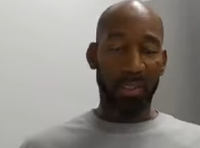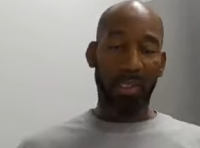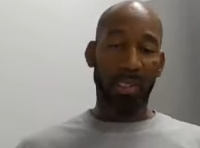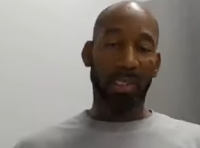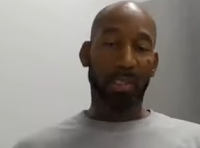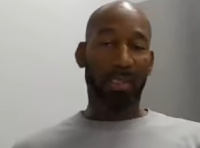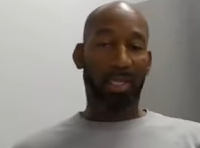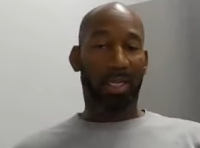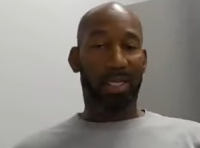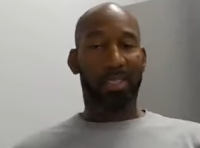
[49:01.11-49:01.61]

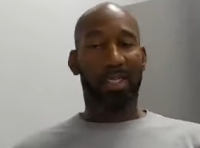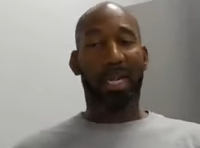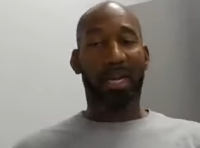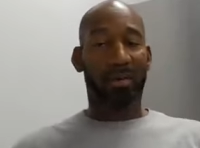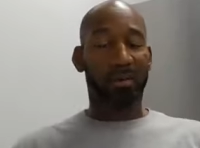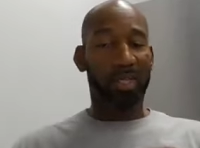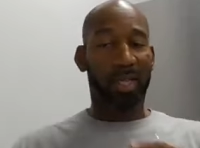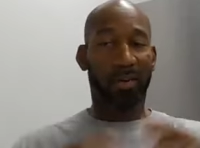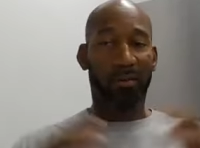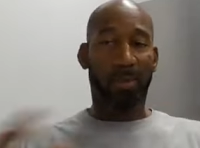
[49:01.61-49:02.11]
Now that's not
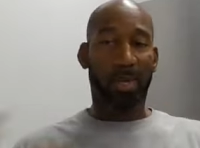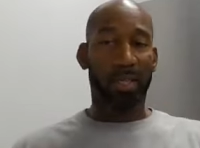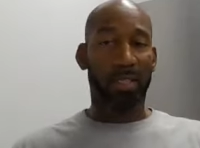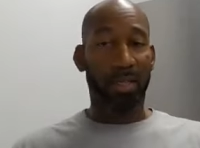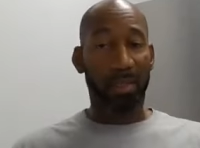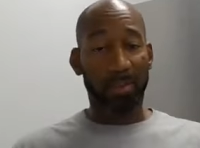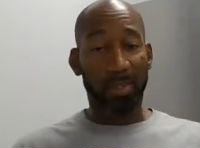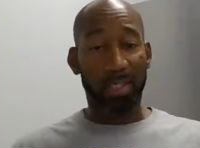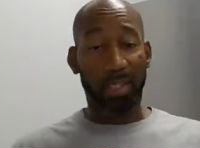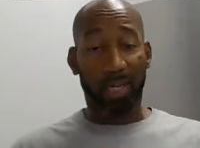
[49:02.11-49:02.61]
going to say everybody's
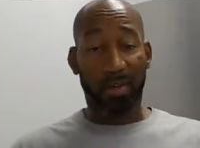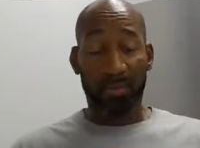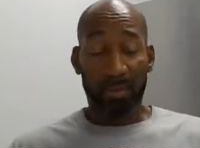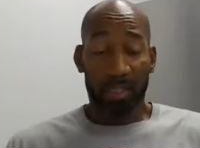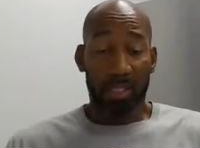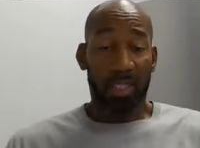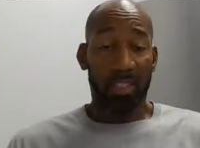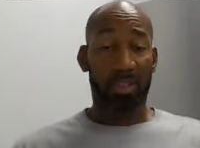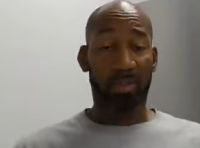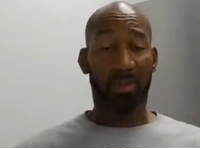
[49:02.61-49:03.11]
going to be saved
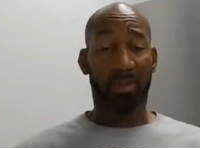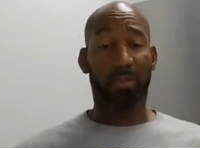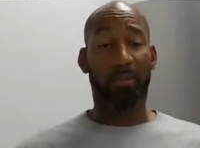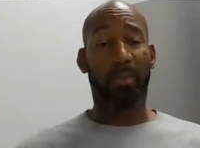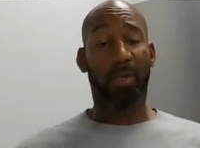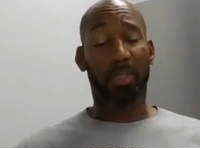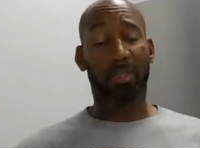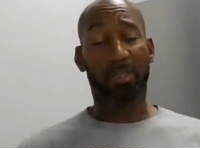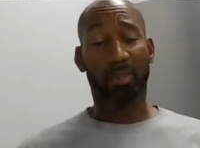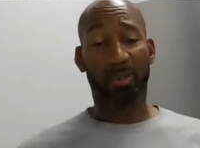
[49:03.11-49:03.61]
because they still have to
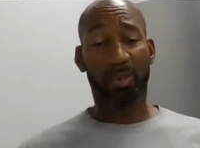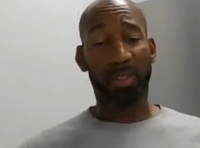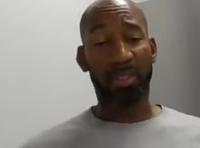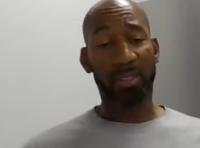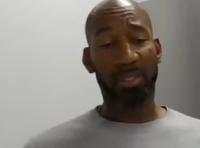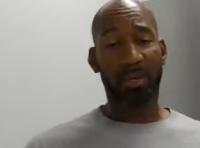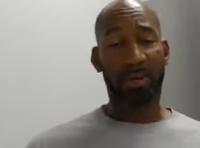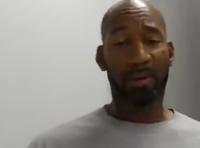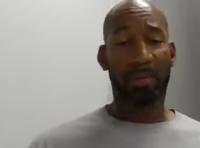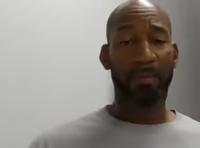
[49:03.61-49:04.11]
make a
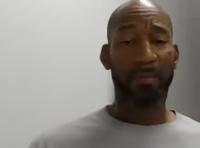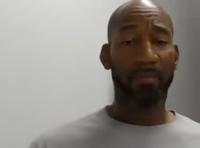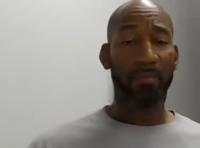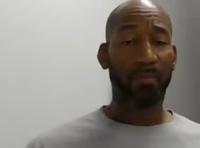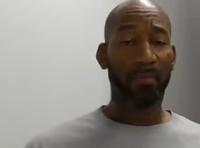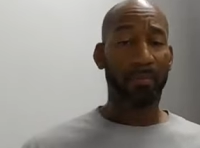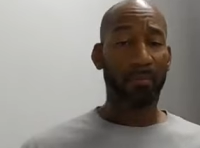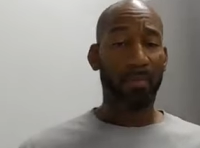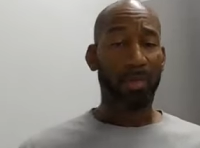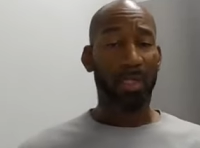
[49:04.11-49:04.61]
choice.
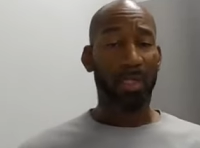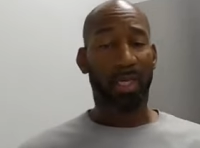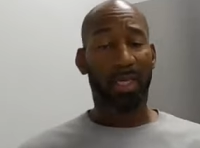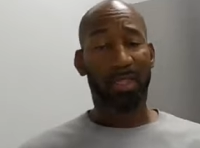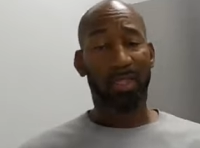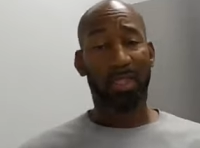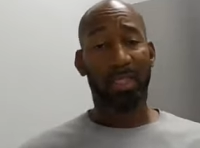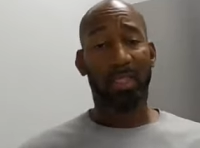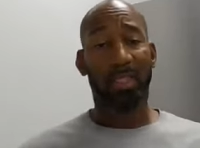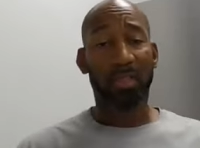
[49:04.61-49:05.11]
I
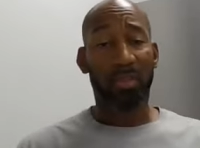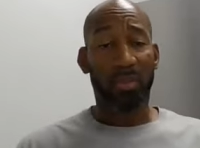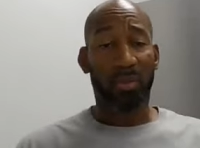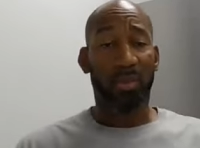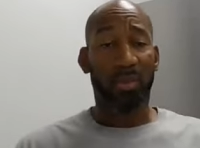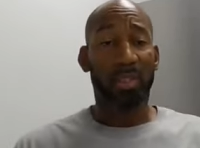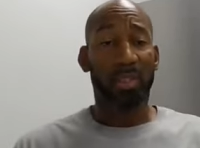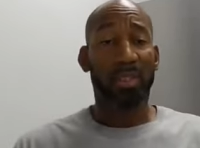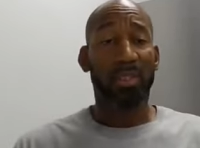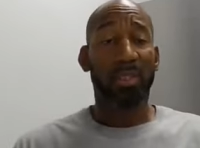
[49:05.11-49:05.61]
said the
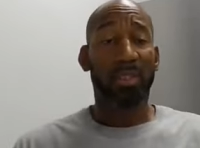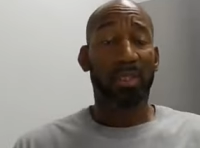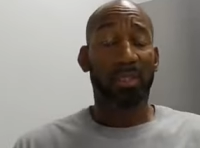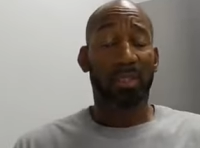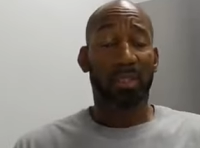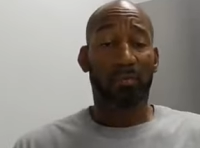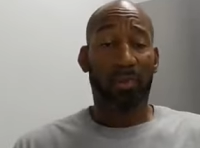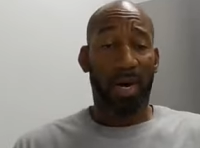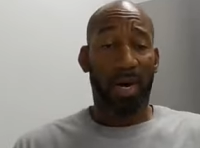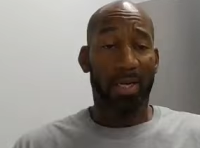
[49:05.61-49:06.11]
choice is,
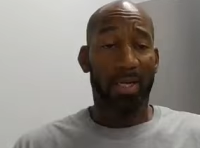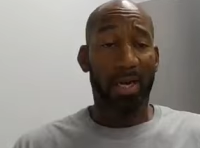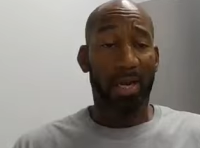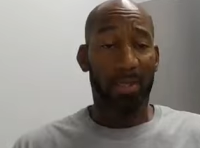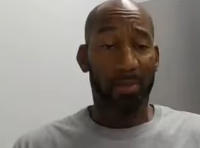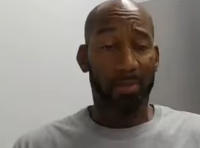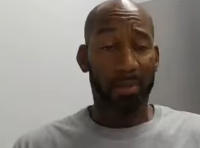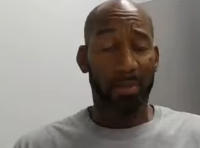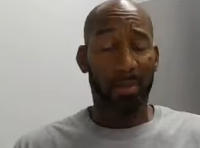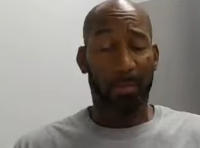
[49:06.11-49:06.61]
is, right now
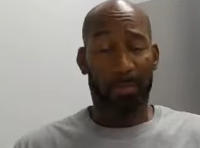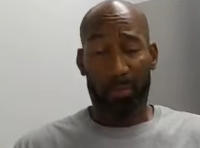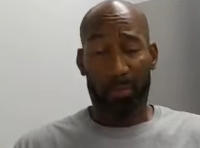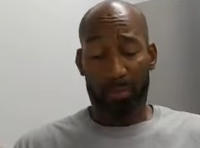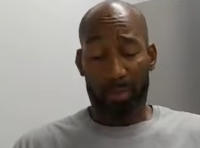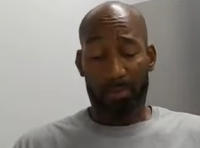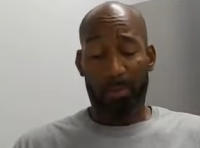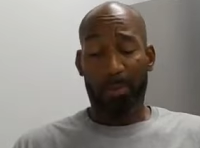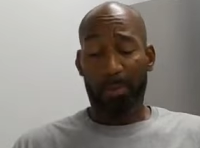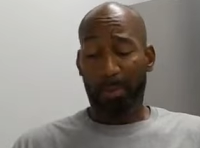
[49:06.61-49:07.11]
to be
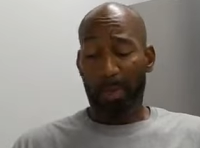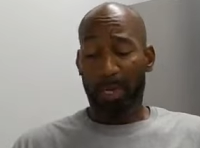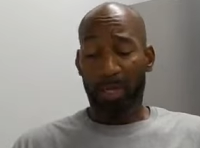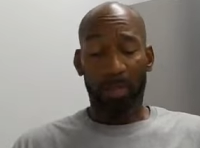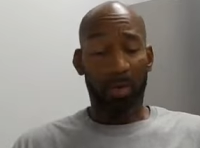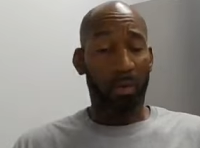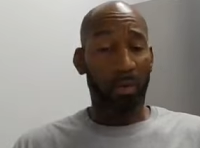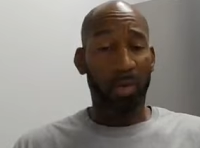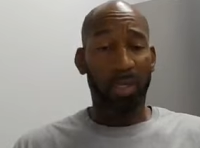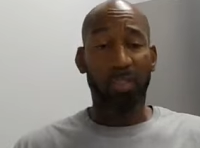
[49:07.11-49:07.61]
to be made.
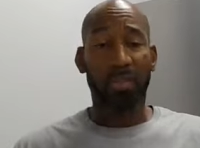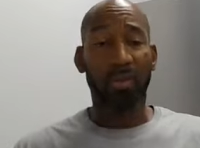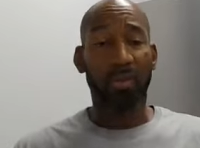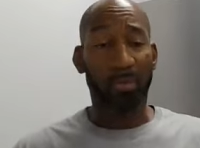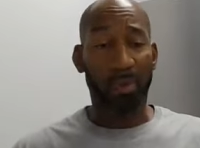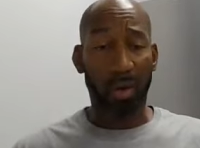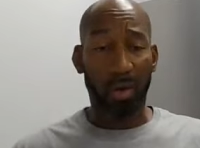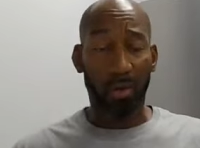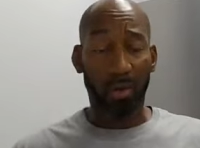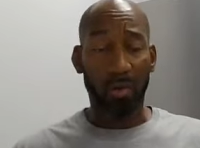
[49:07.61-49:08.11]
Don't wait till
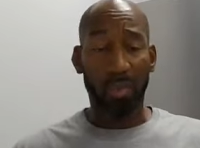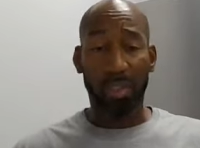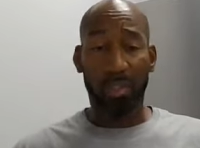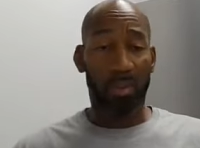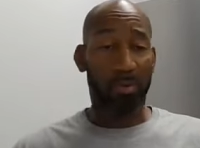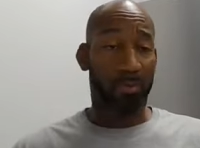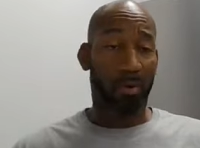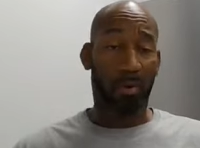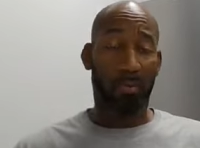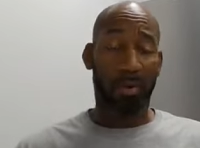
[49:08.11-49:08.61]
tomorrow because
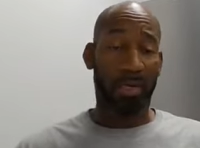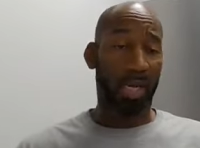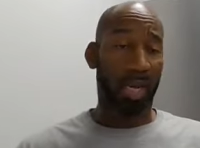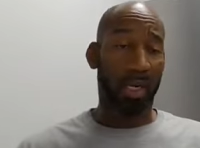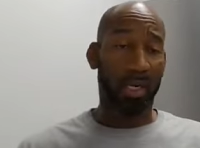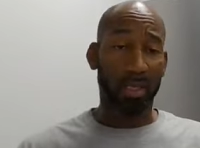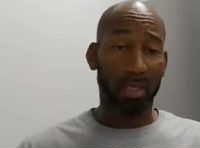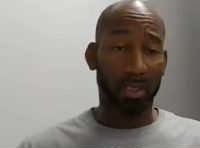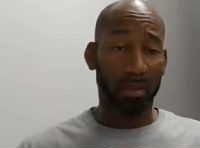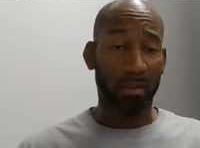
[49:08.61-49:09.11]
tomorrow may
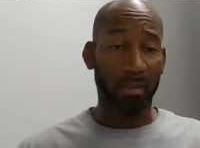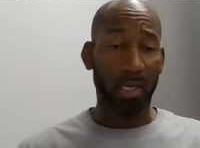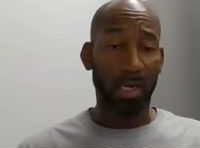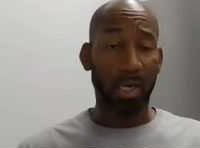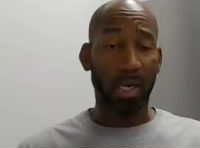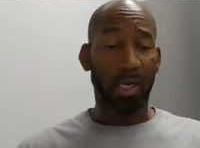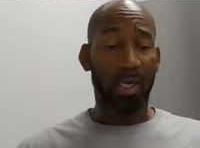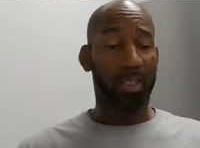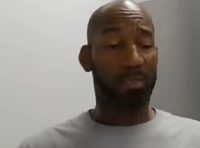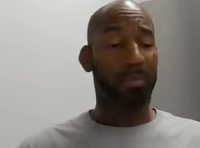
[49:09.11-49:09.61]
not come.
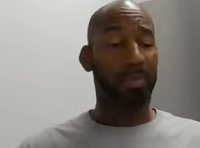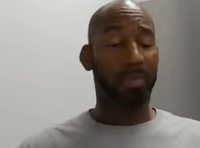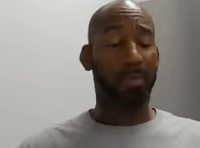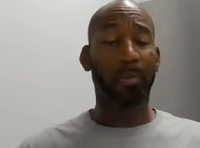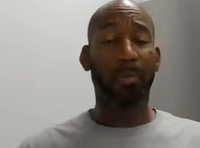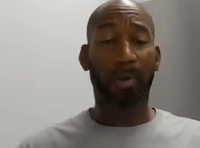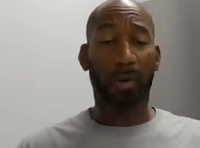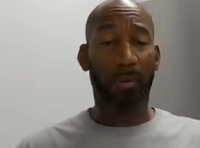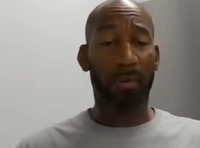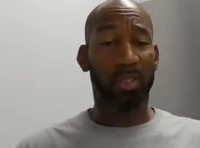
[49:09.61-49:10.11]
There's many
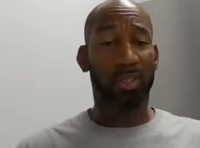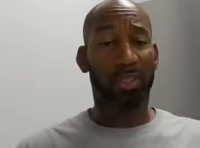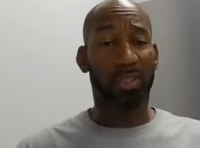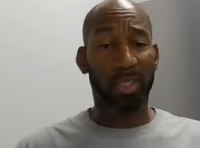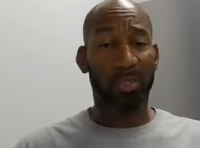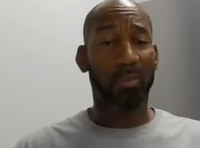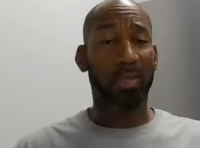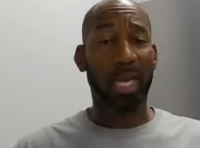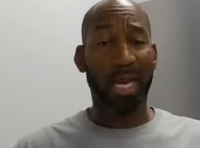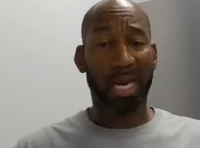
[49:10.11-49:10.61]
people that went to
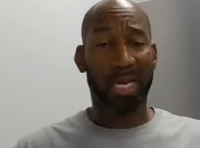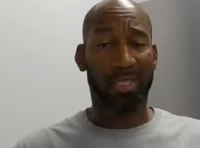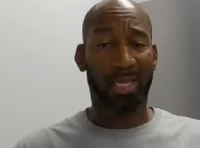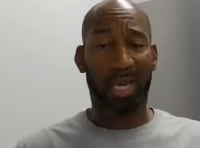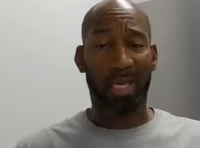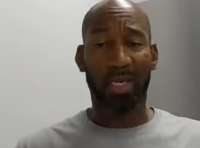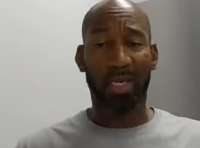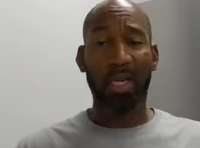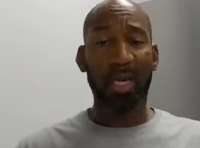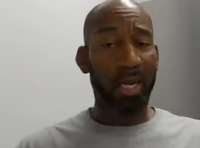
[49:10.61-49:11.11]
sleep last
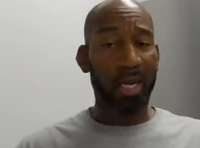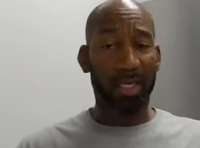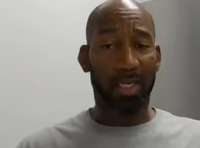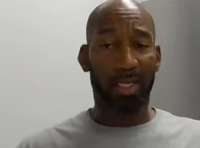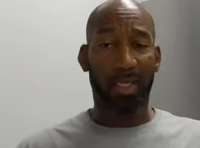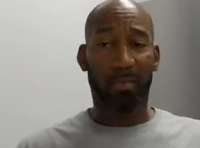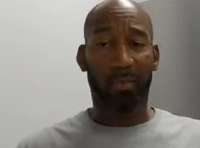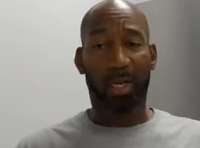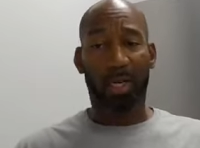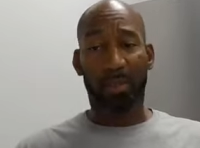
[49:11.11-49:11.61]
night and
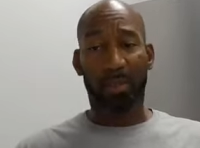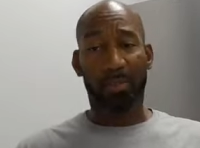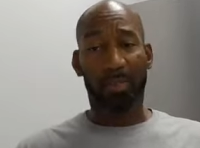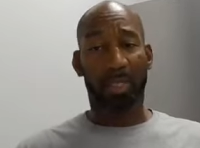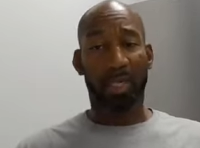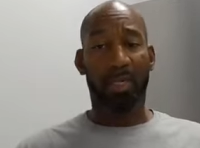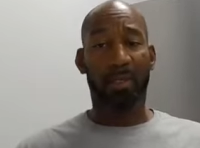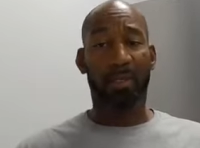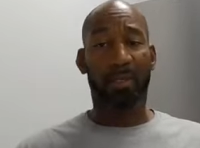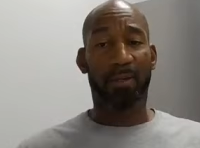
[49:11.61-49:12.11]
didn't wake up
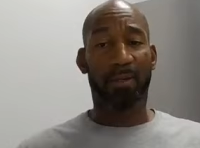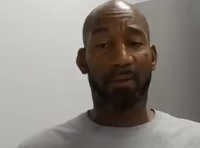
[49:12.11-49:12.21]
today.